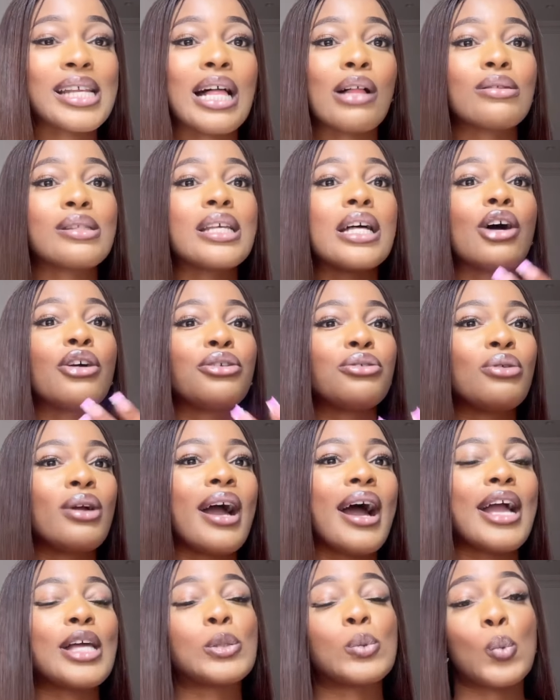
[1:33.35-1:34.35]
I'll tell you
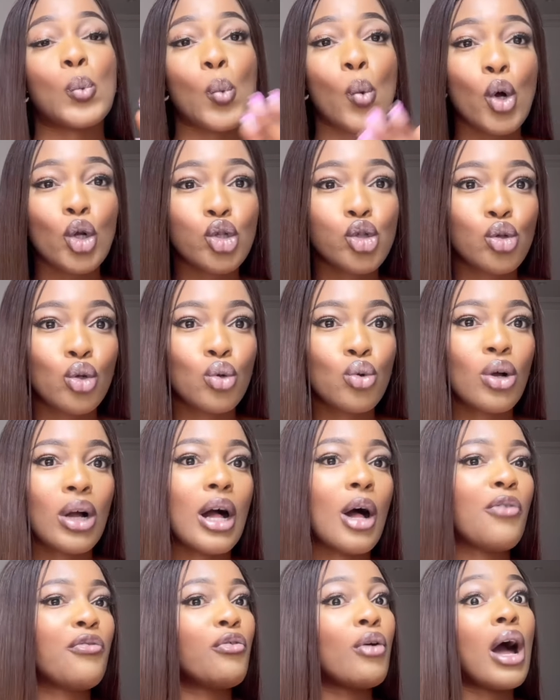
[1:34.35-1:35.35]
guys what to look
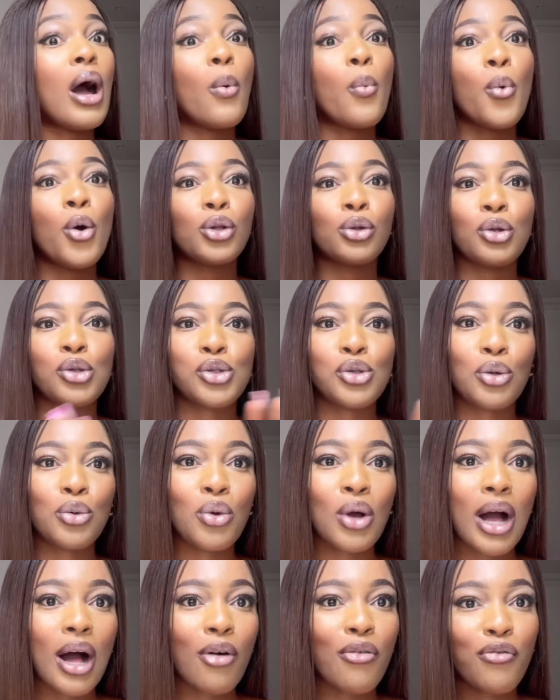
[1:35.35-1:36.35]
out for and what not to
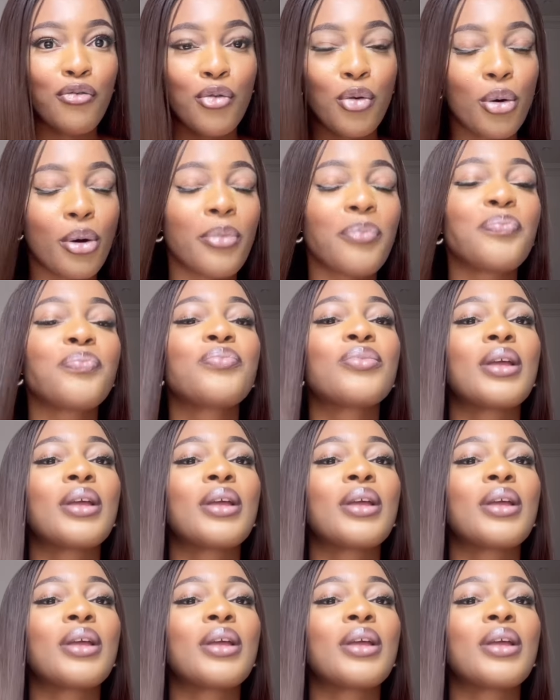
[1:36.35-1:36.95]
look out for,